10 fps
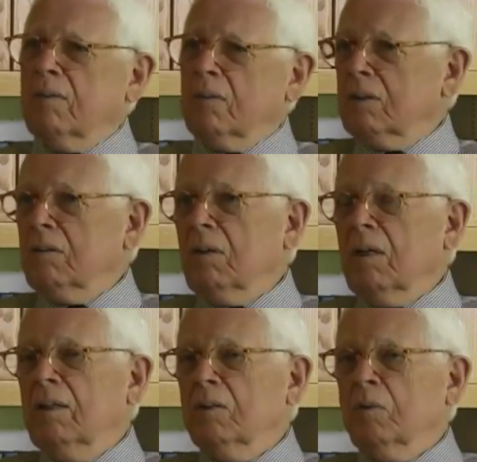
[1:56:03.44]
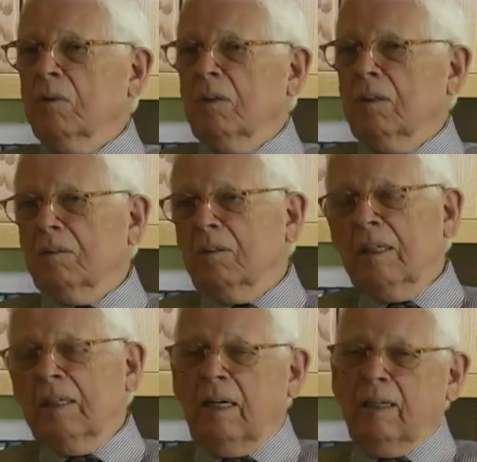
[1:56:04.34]
of the civilized world.
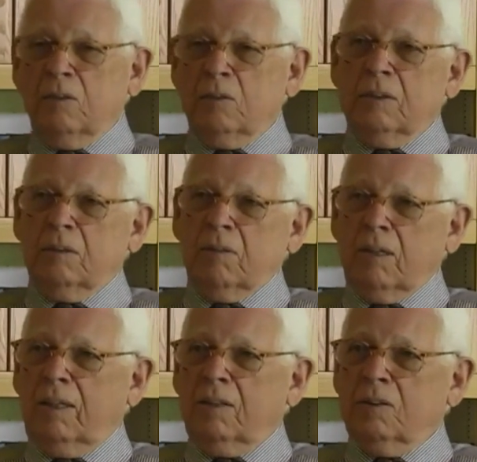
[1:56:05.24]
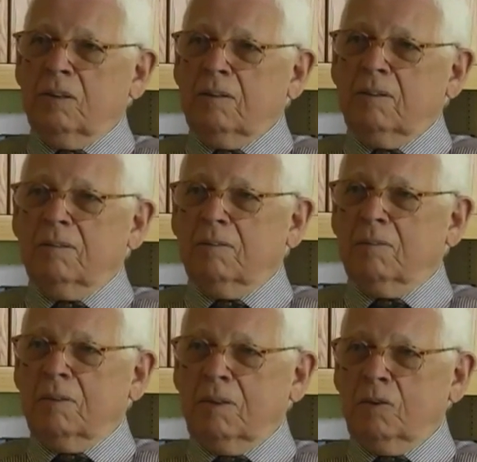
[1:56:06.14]
I use civilized in
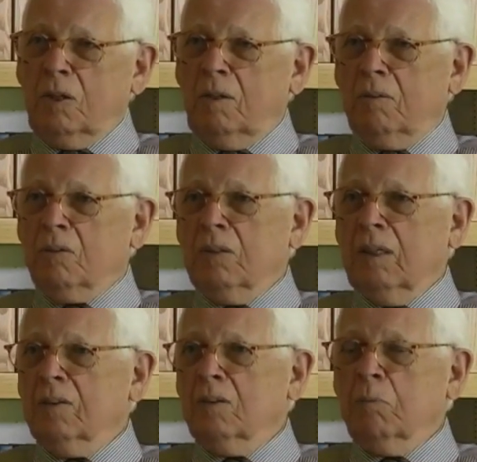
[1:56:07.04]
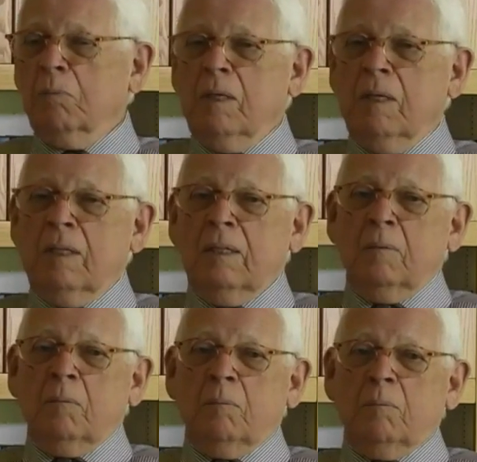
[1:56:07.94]
a general sense of
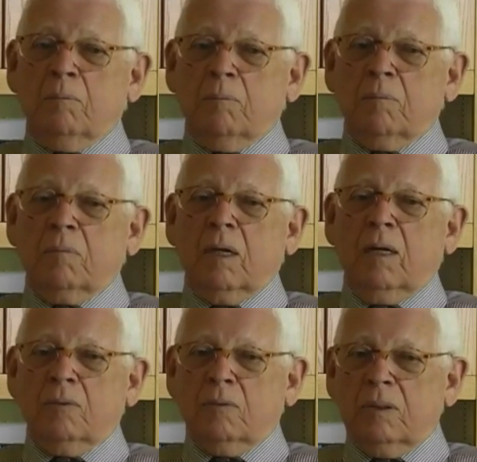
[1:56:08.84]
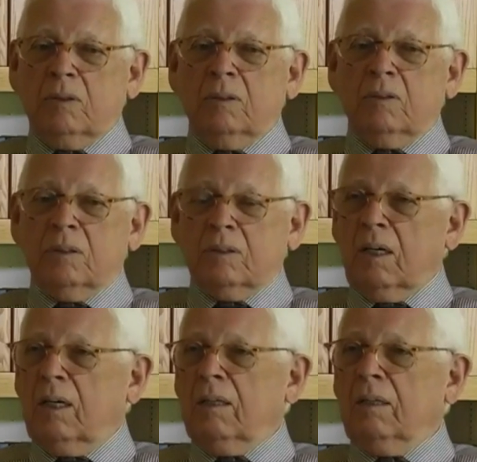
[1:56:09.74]
countries and
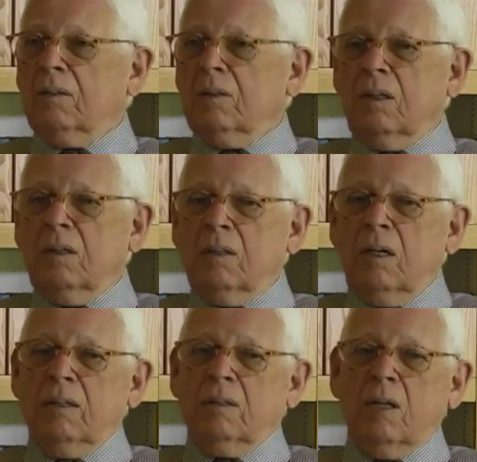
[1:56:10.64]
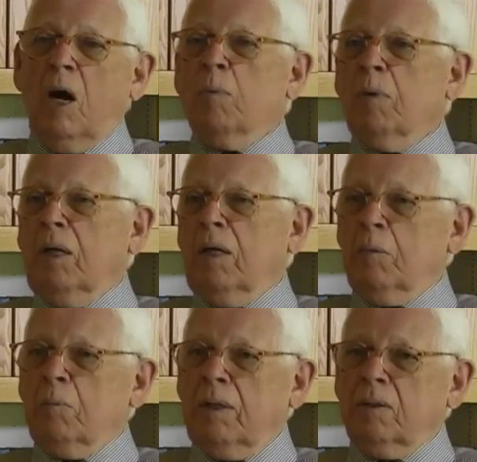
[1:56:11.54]
societies that are not
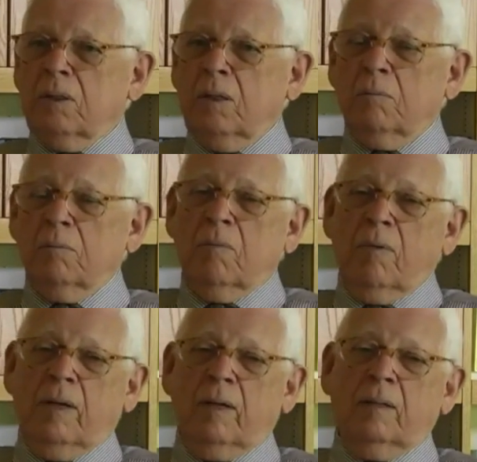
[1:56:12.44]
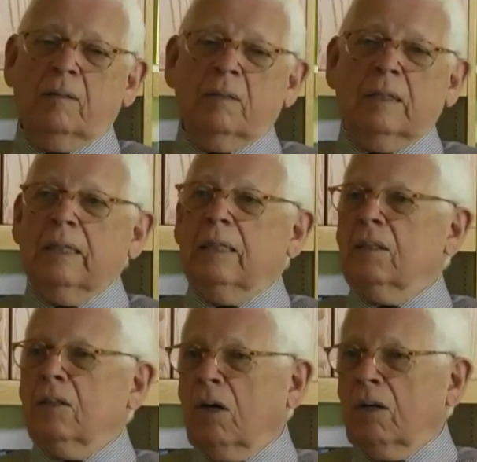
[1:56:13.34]
dominated by some
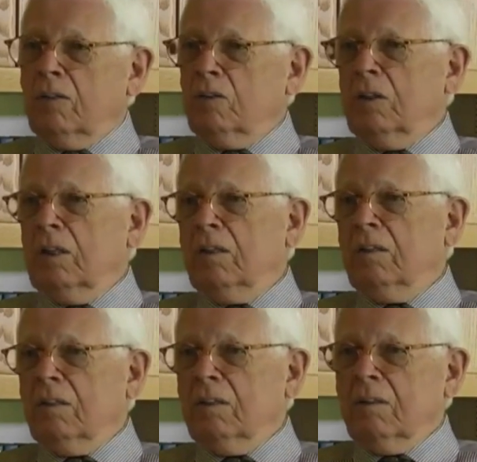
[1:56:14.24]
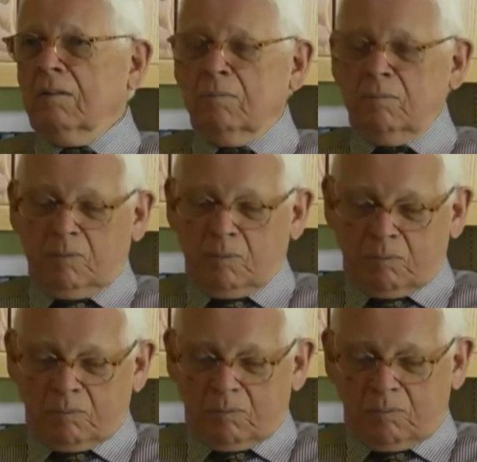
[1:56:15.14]
ideology or
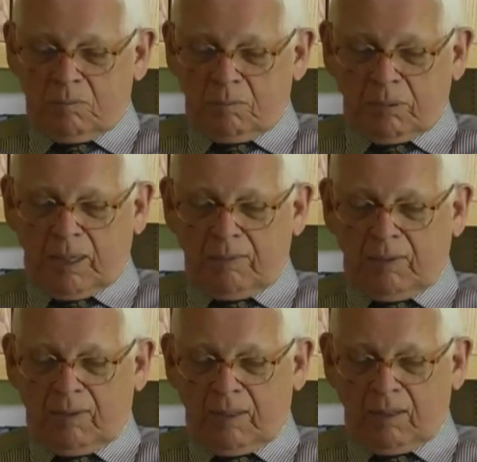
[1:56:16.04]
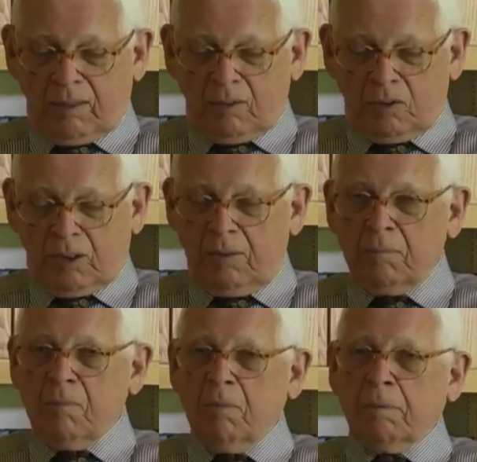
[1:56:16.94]
private theology.
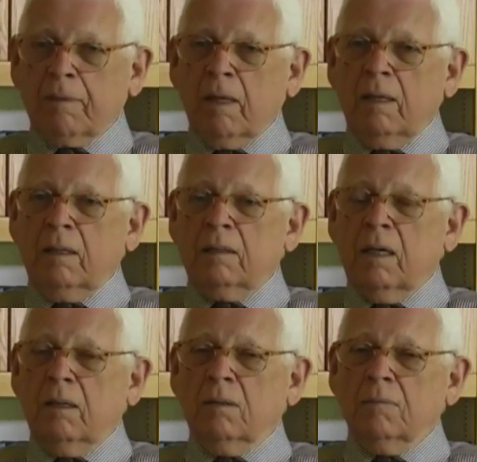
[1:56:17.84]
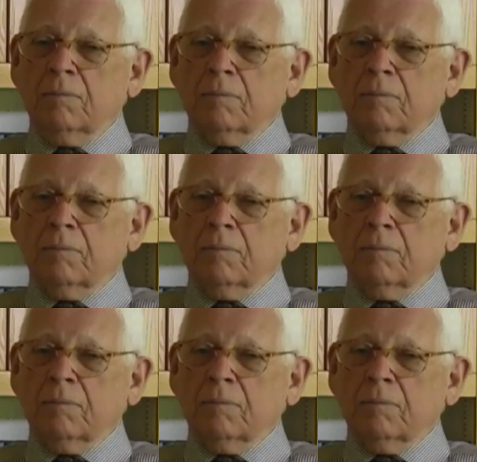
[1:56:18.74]
Now,